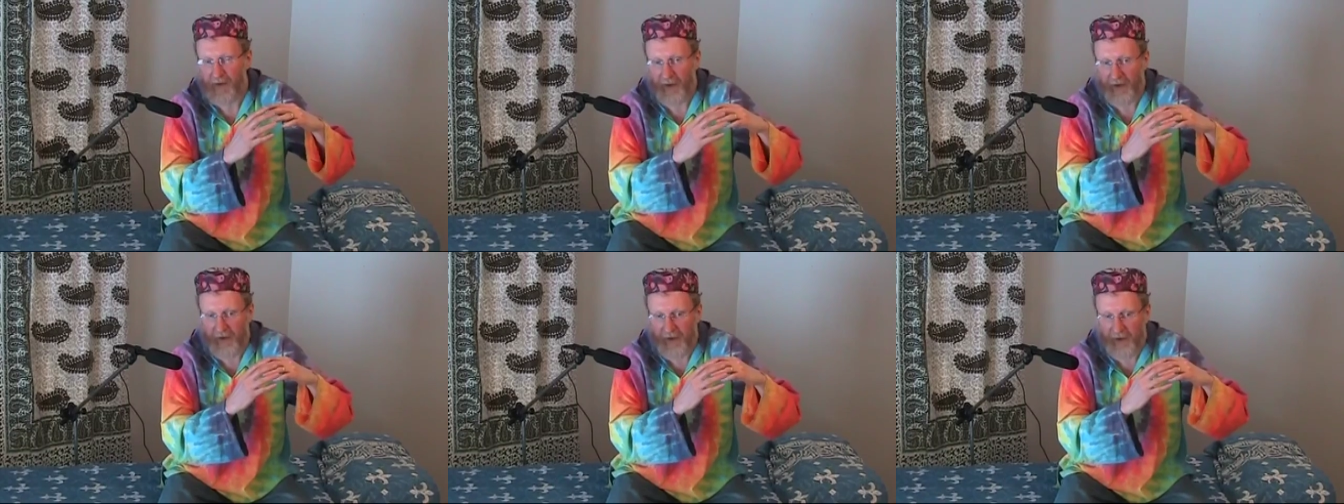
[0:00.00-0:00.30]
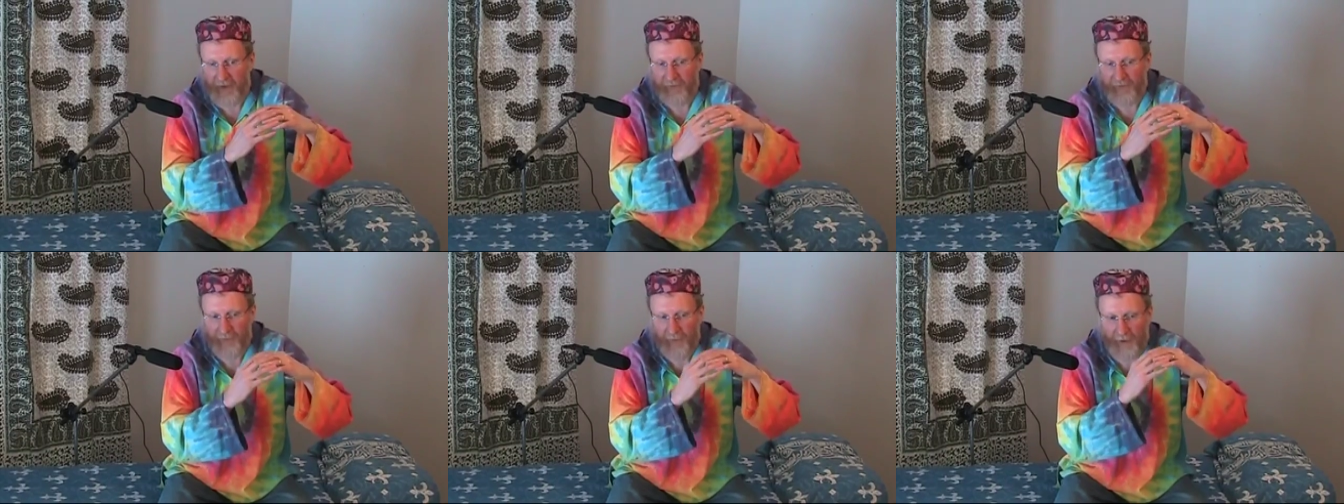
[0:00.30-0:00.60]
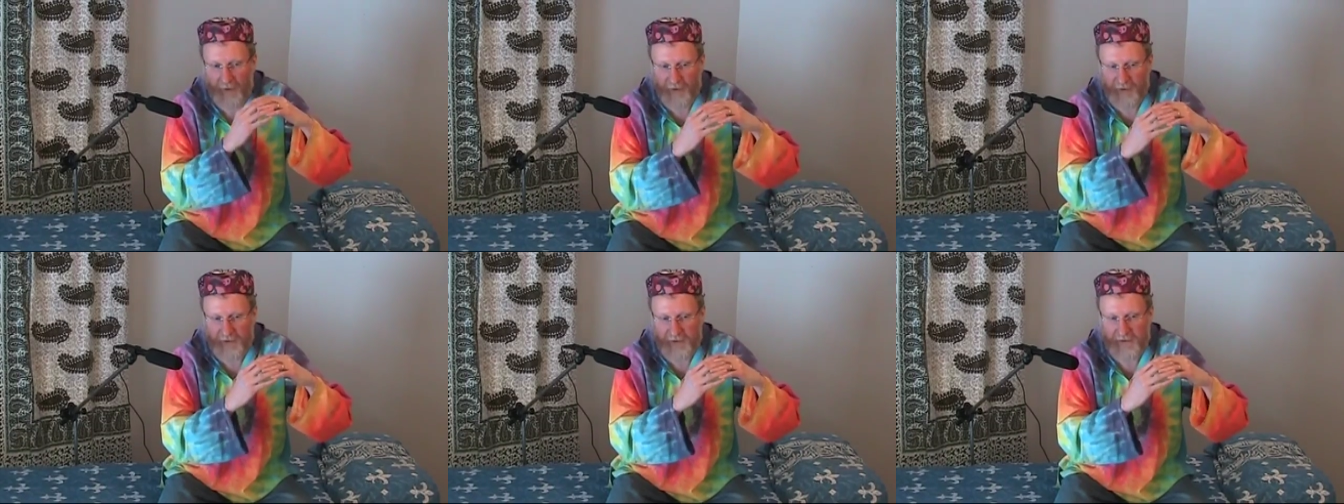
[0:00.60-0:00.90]
collective
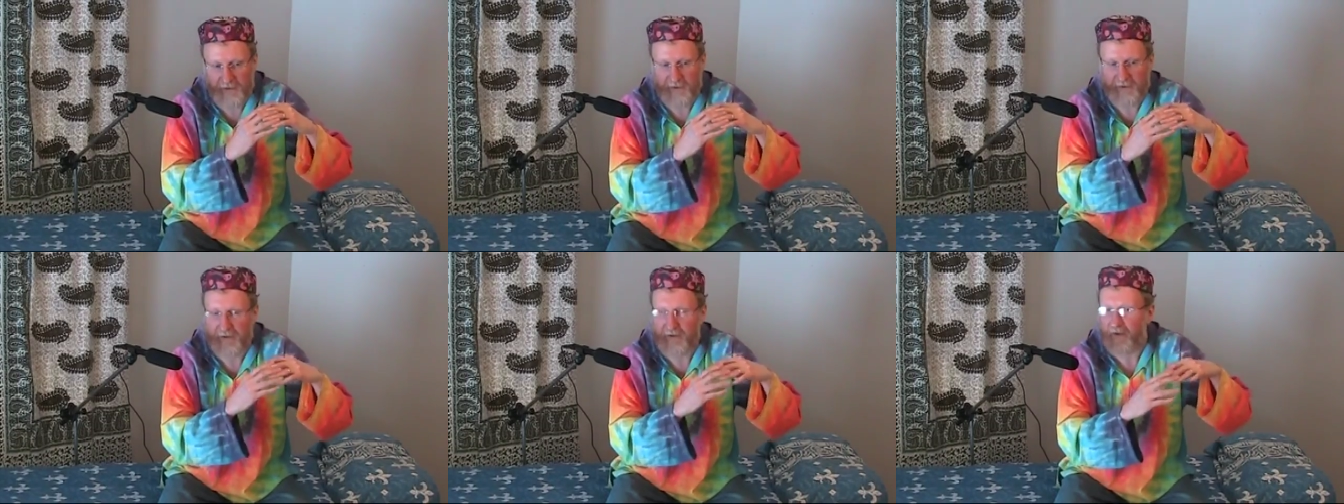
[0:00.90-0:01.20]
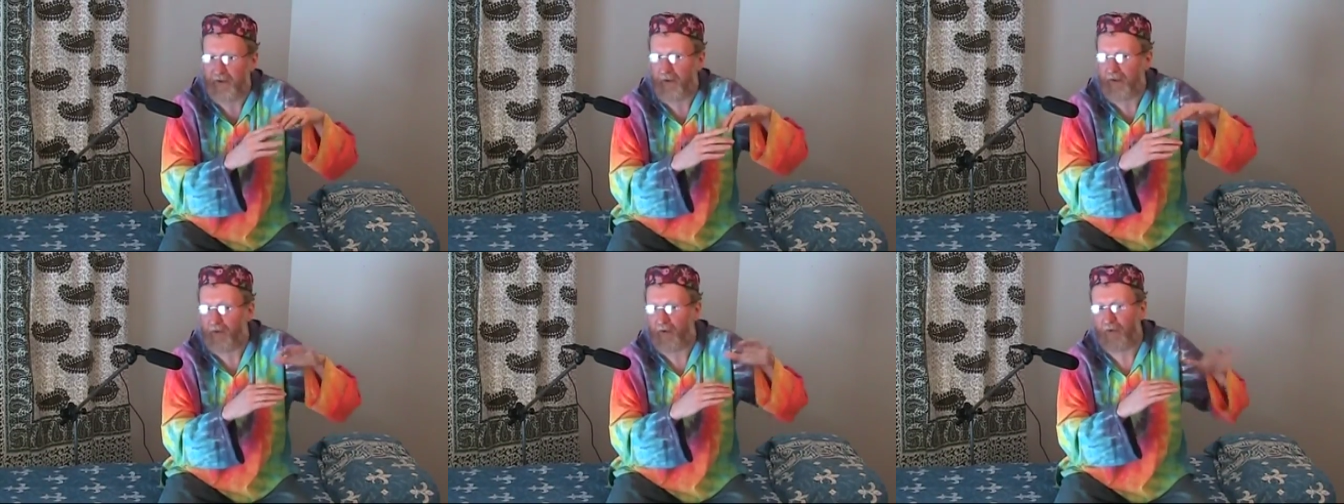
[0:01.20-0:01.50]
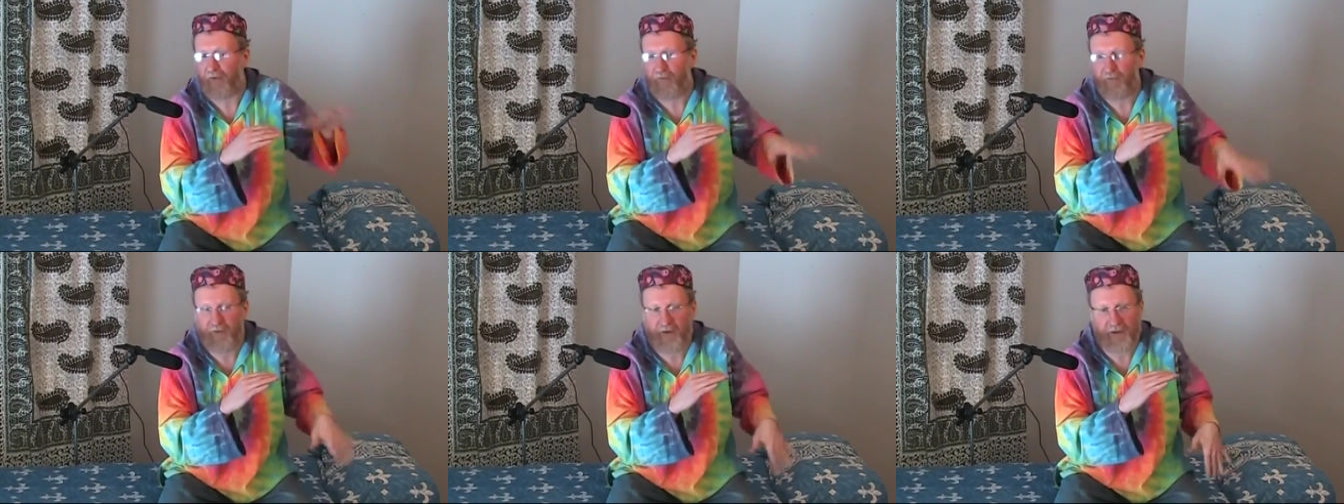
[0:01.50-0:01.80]
consciousness, and they are
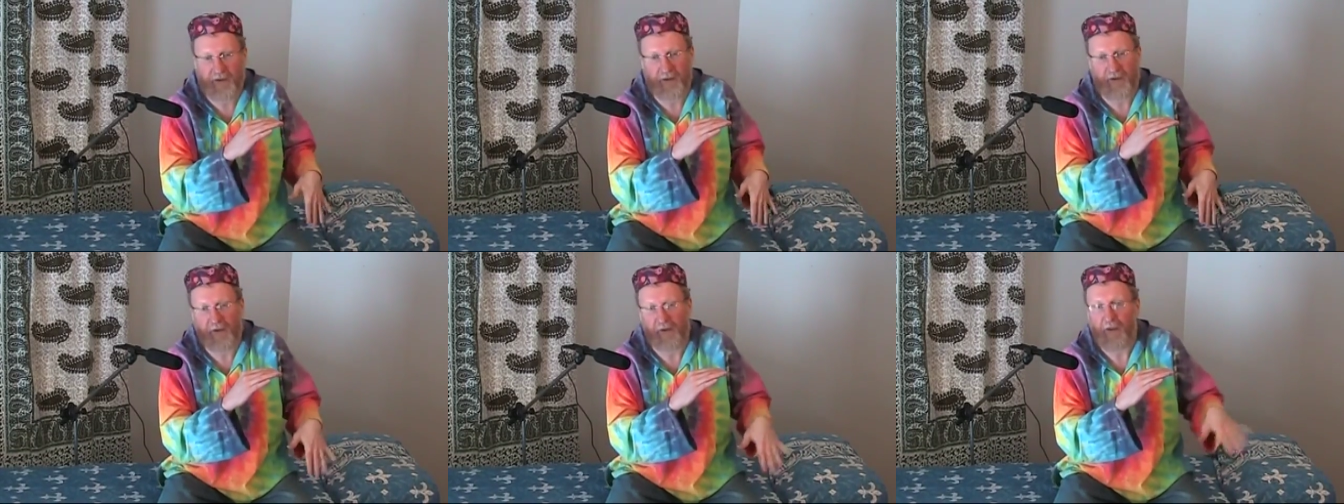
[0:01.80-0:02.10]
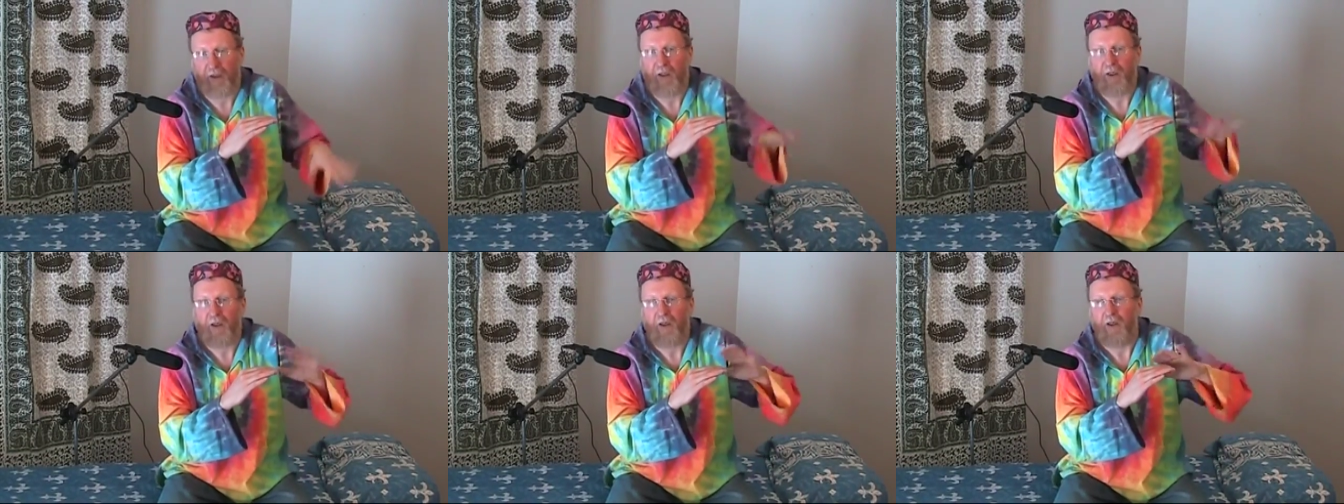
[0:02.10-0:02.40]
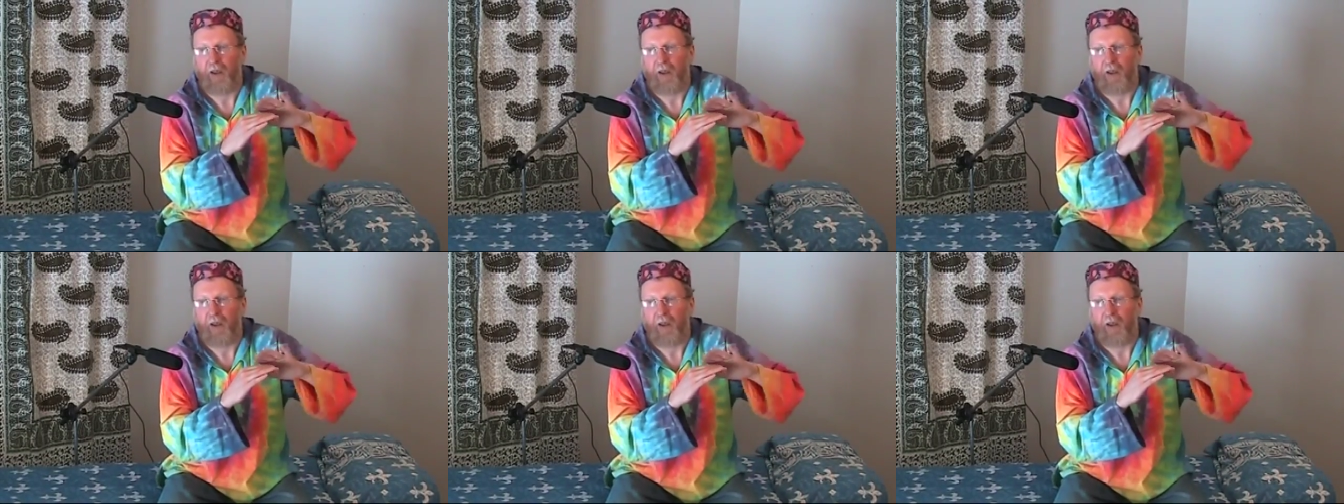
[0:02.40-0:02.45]
not physical